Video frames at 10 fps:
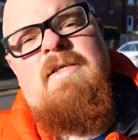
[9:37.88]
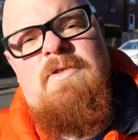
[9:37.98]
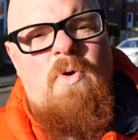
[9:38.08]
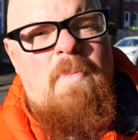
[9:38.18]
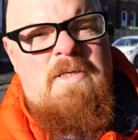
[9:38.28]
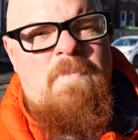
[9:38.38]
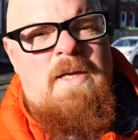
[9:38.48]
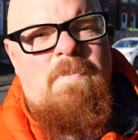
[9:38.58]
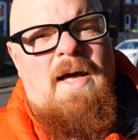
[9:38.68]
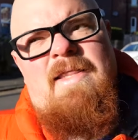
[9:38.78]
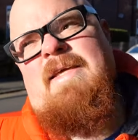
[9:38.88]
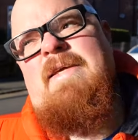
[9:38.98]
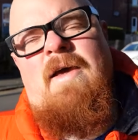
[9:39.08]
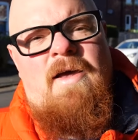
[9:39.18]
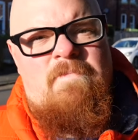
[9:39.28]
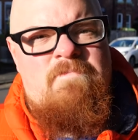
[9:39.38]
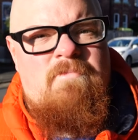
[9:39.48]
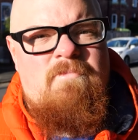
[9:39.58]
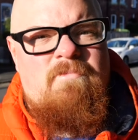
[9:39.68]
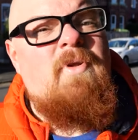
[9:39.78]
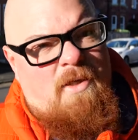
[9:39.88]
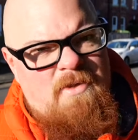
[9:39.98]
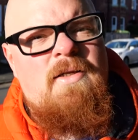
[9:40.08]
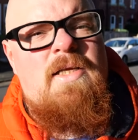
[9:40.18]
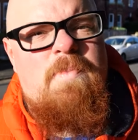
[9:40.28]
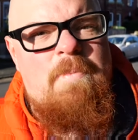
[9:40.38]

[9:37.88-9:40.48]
so we best meet by the, that's